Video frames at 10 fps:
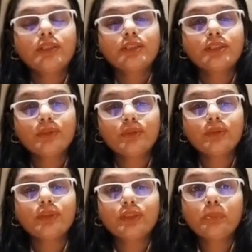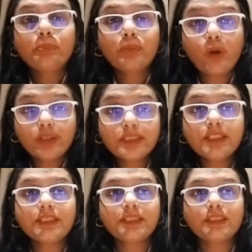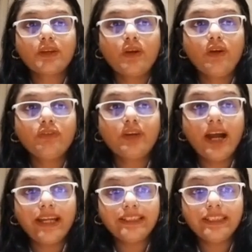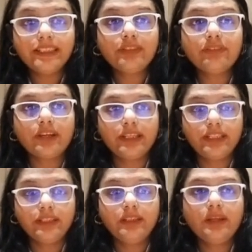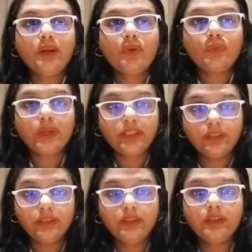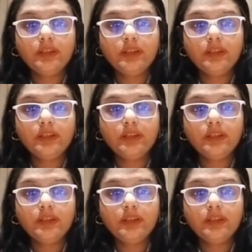So the process of identifying whether